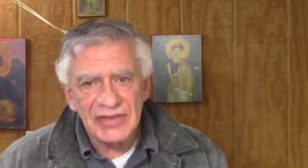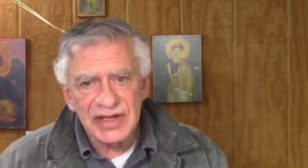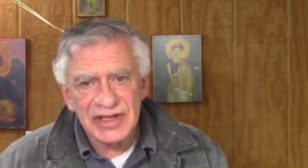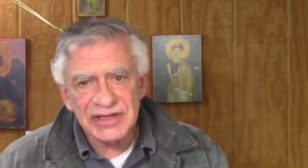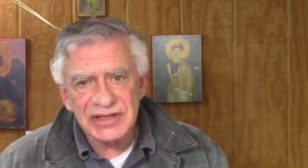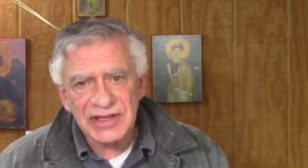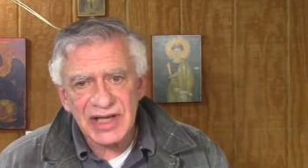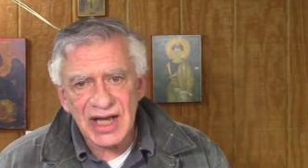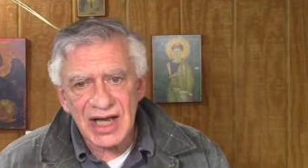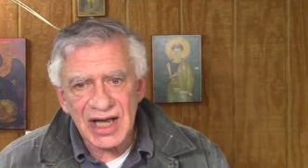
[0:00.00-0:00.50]

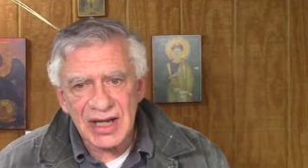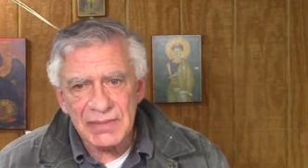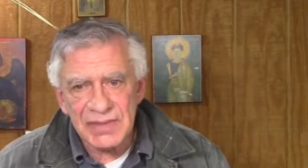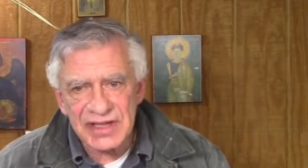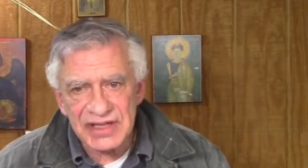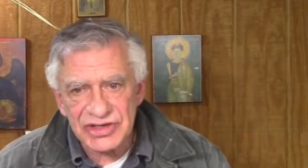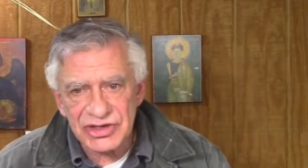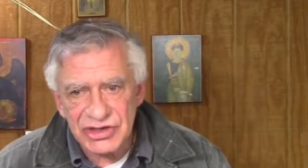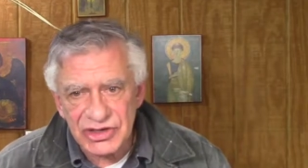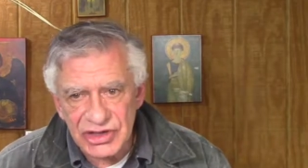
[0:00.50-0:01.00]
And this
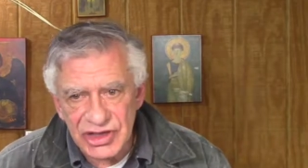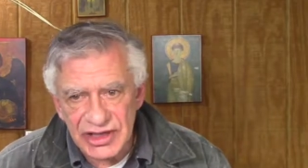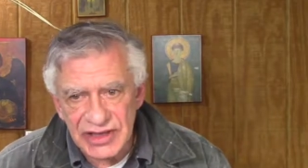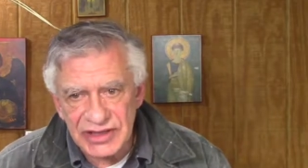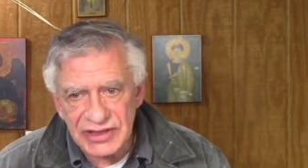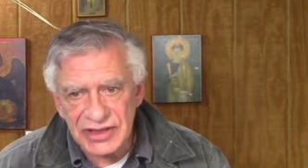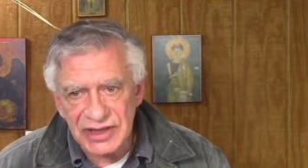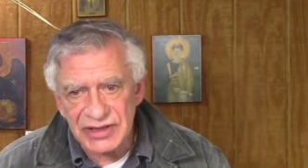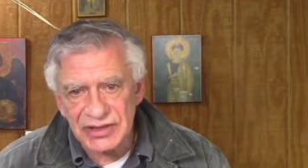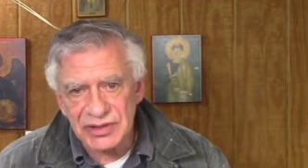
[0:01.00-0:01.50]
time it is
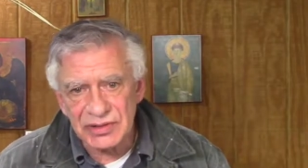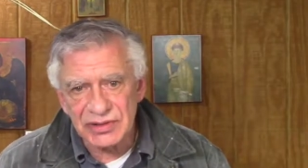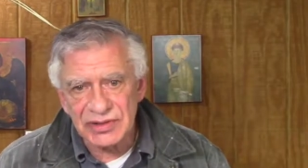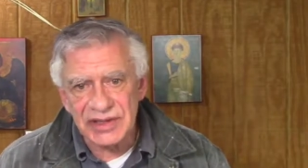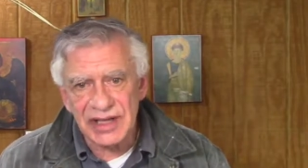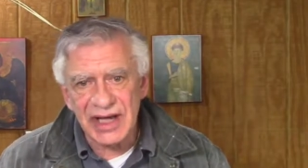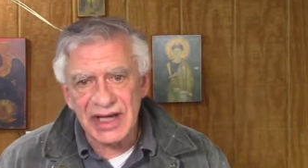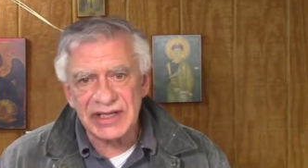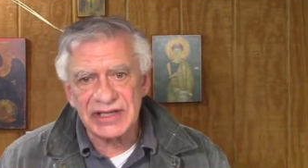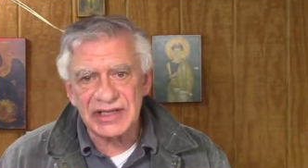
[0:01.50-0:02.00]

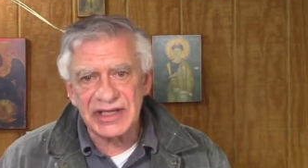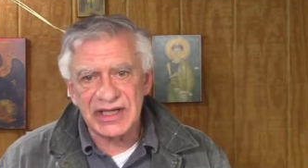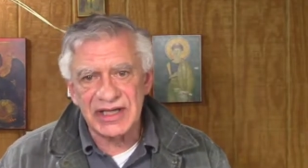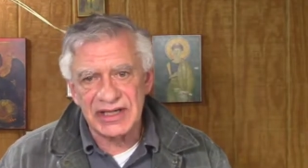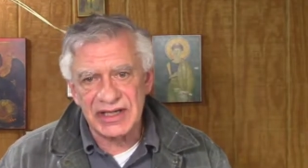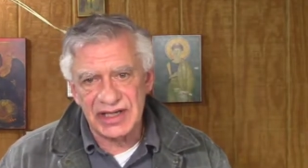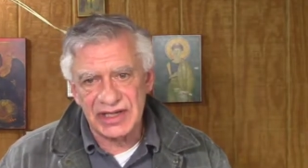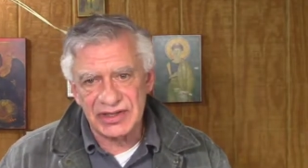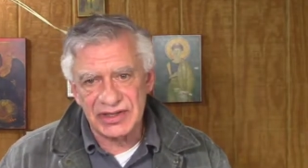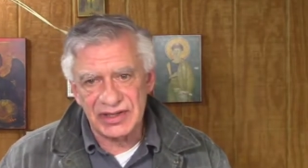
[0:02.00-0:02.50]
Jesus who
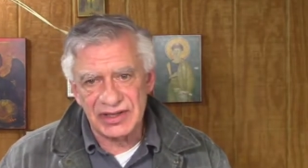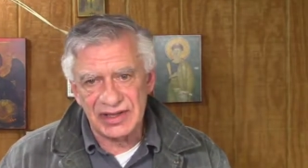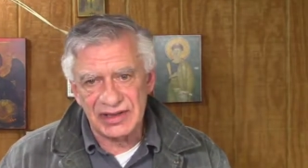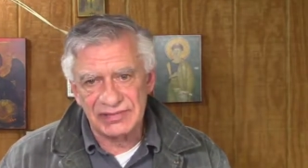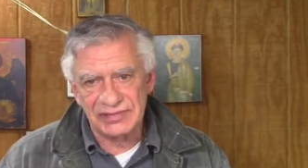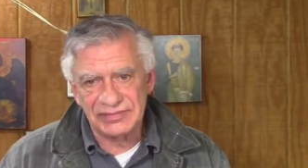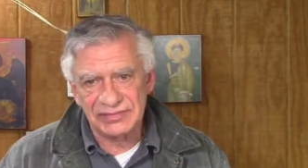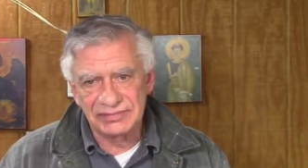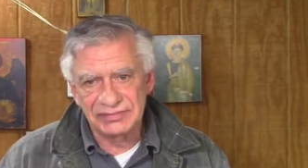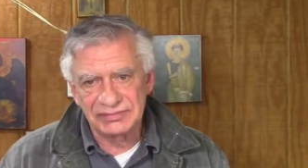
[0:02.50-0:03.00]
takes the
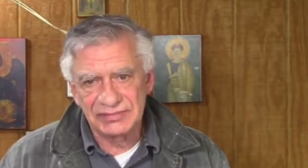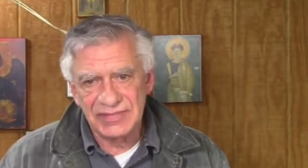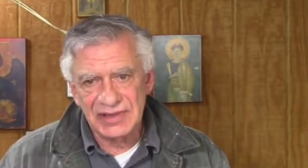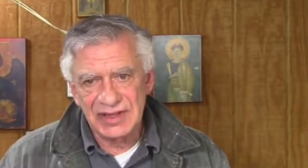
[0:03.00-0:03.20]
initiative.